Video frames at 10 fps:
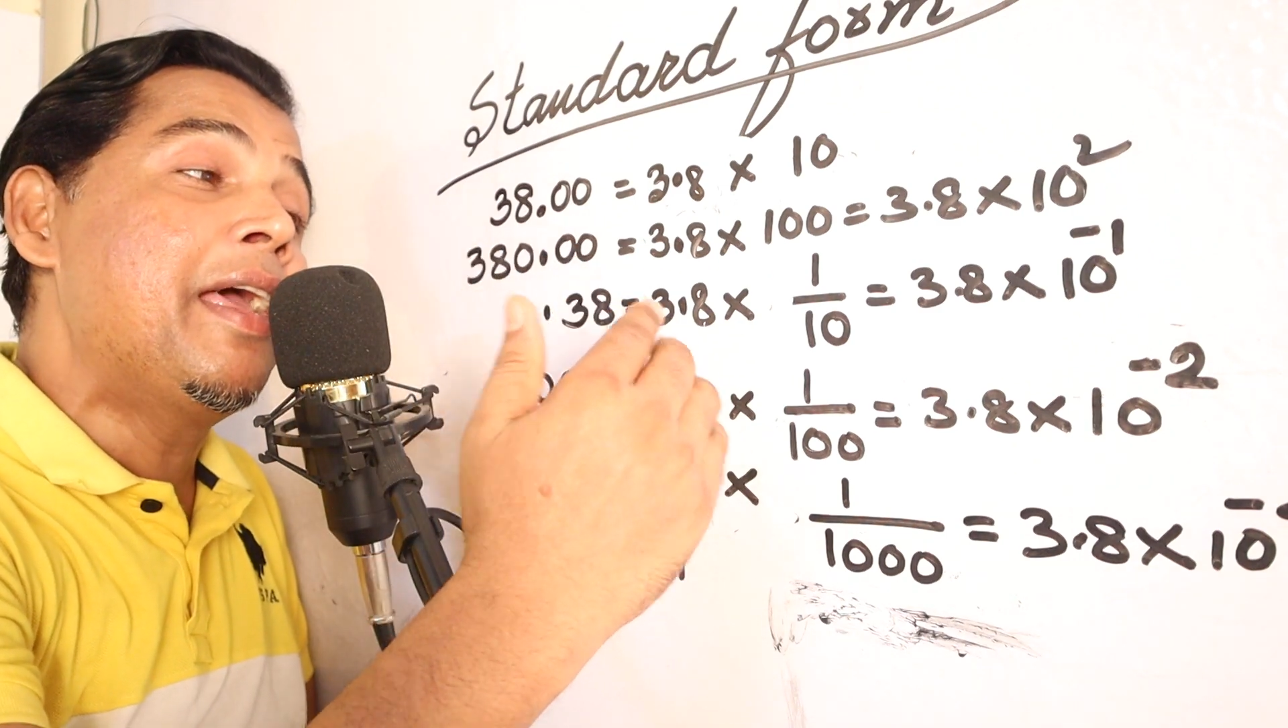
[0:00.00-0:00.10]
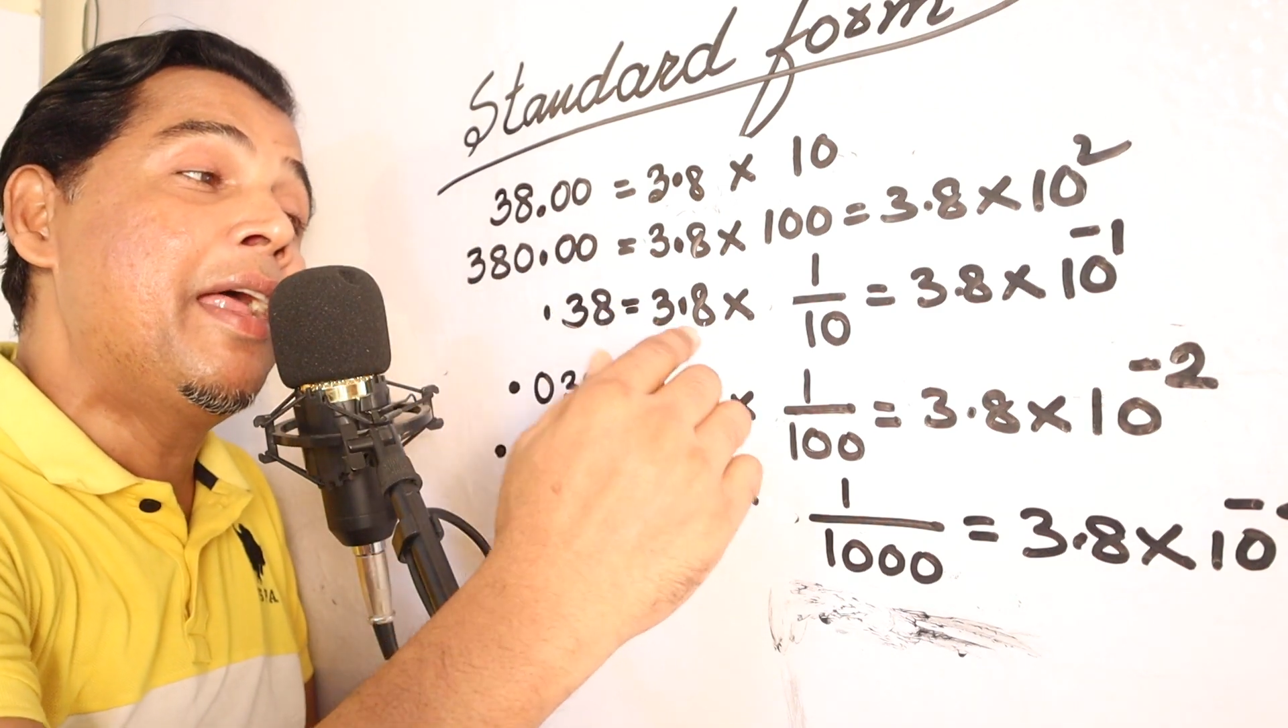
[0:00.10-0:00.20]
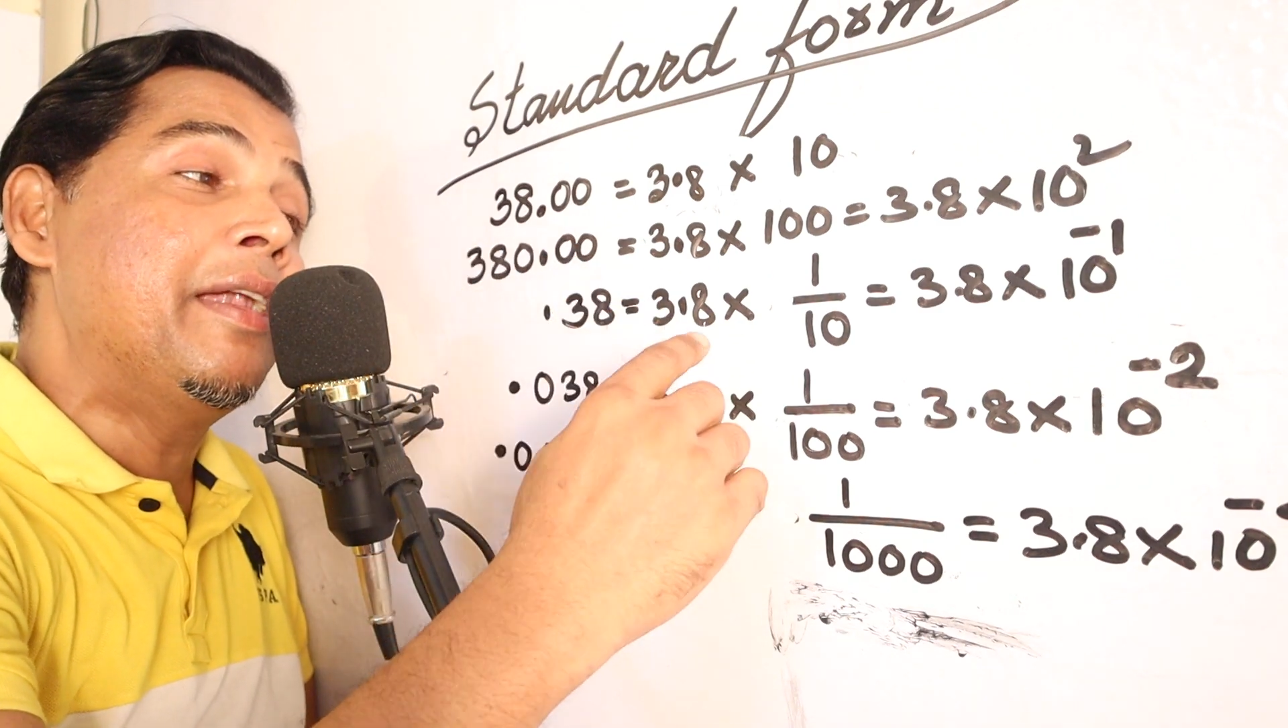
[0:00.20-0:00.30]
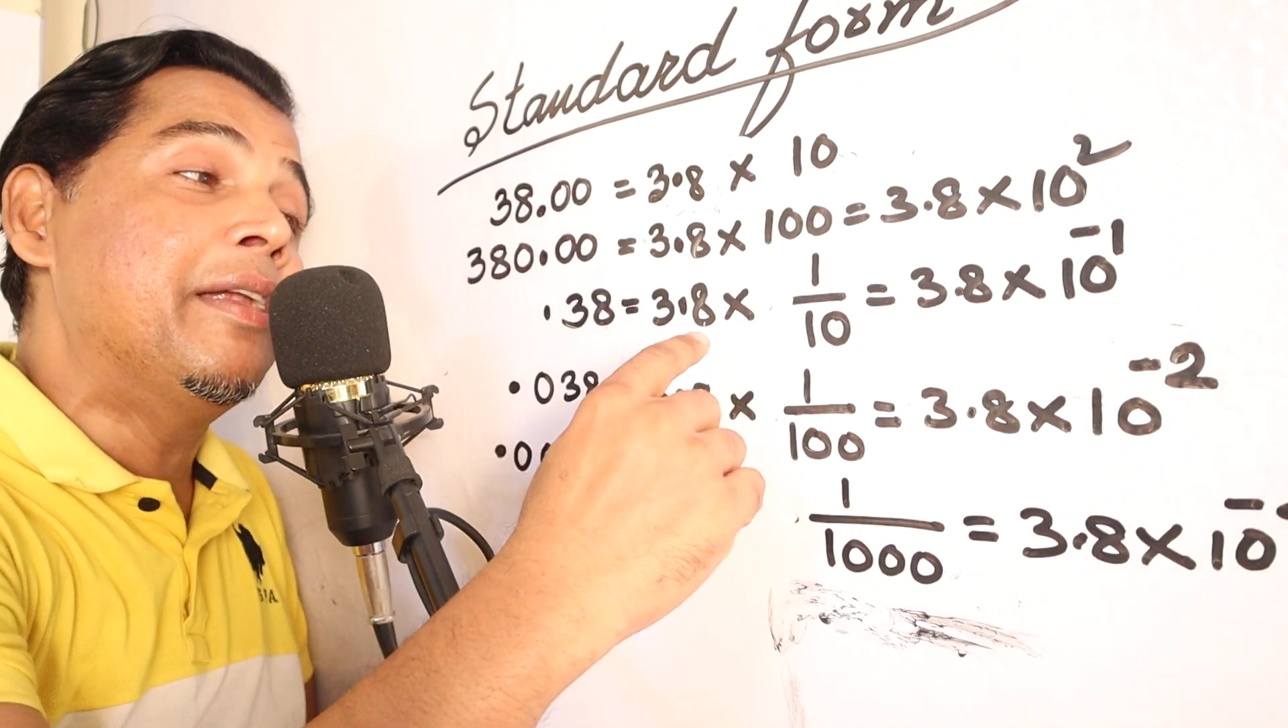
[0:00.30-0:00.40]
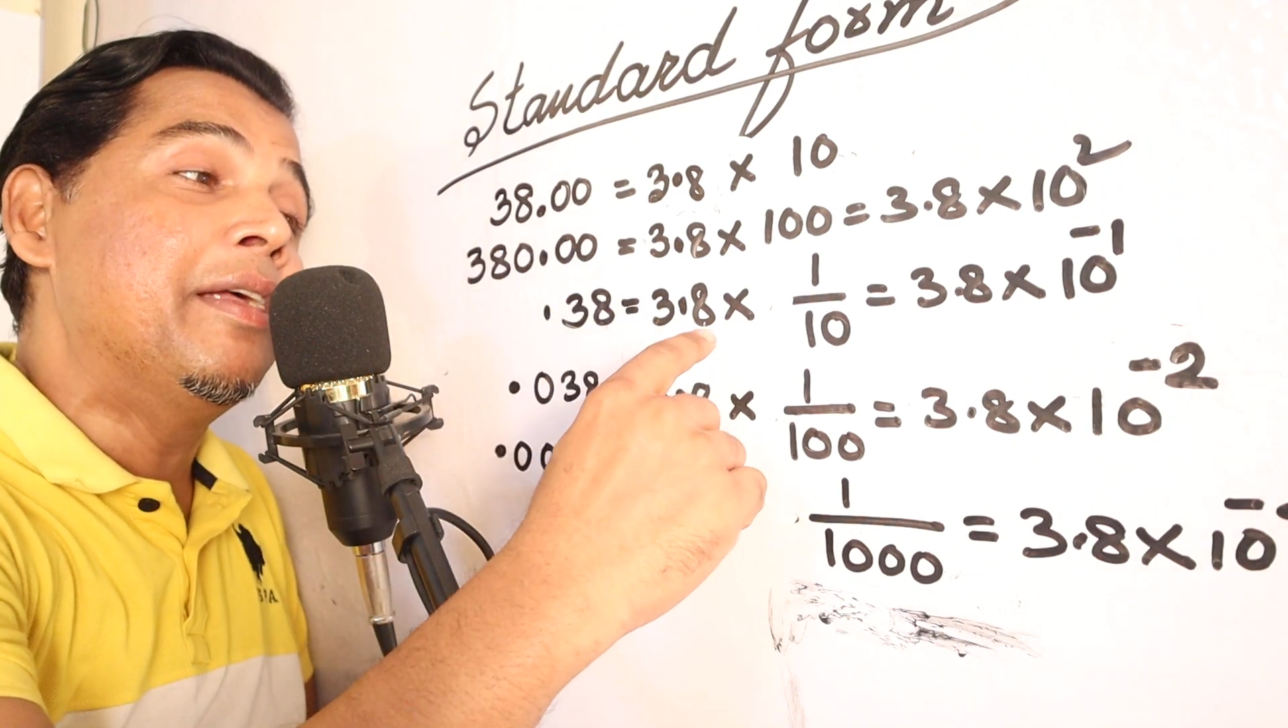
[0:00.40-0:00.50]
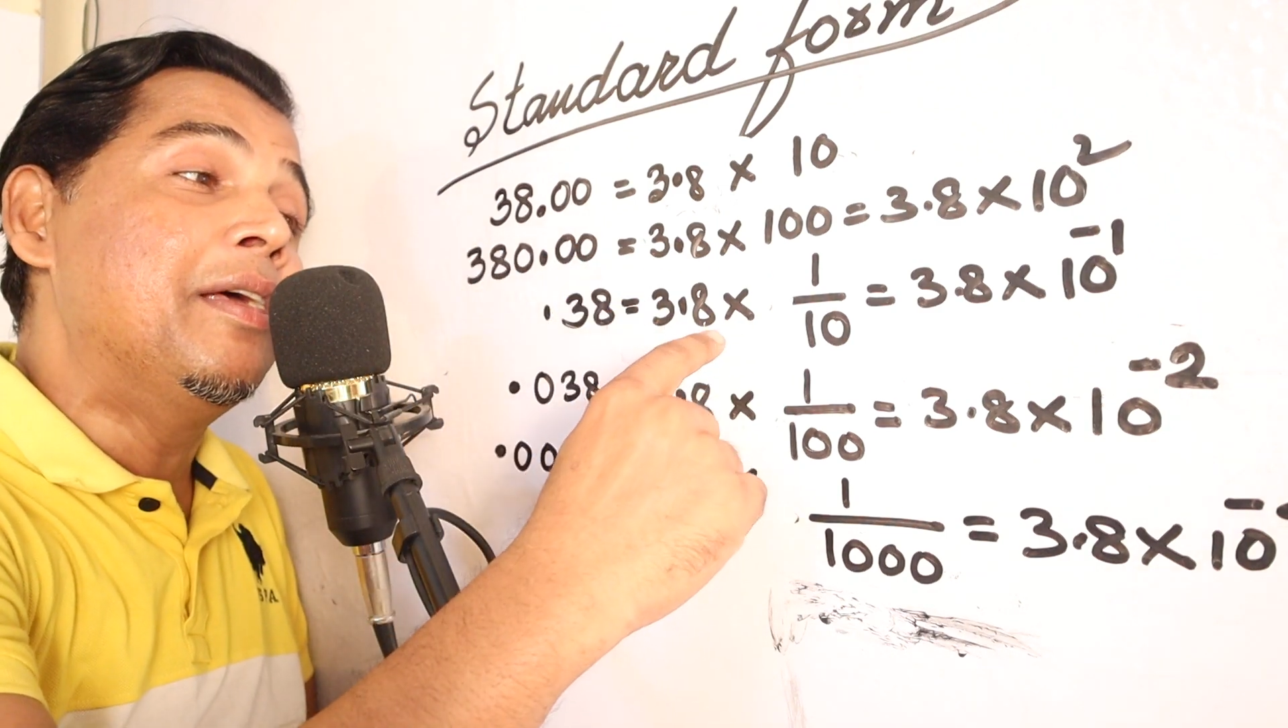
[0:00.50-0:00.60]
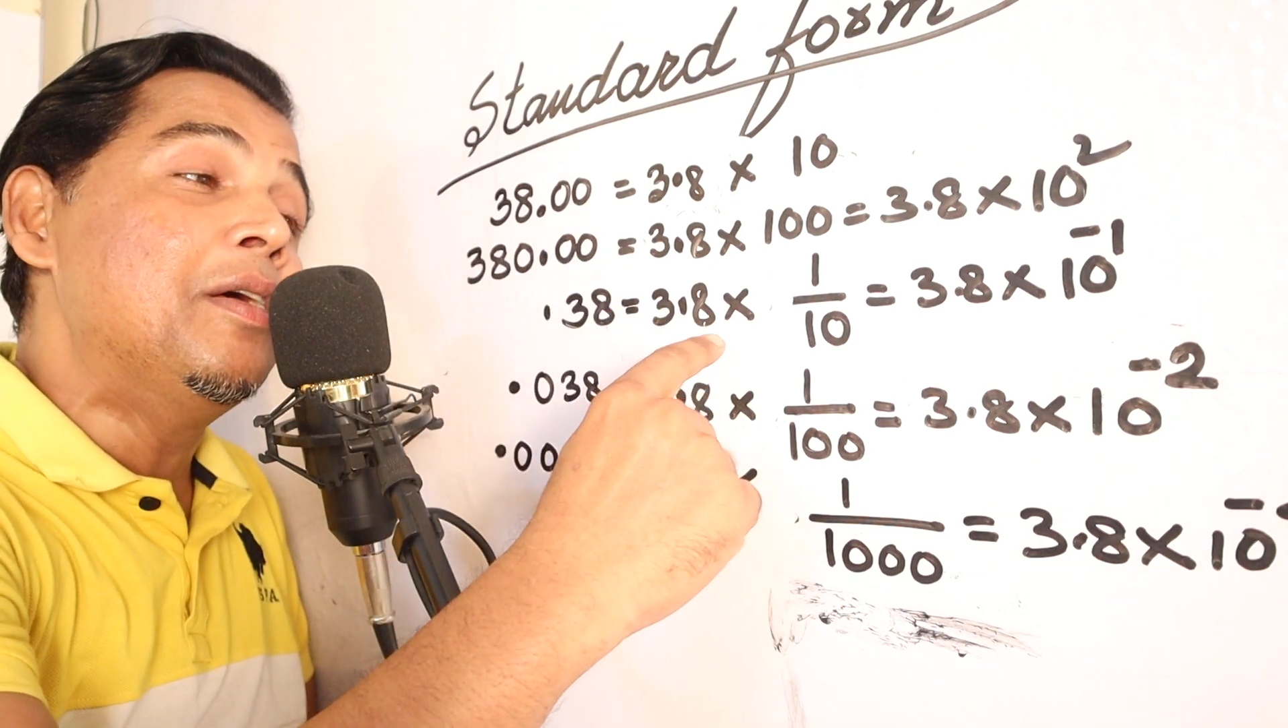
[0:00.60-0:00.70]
hand.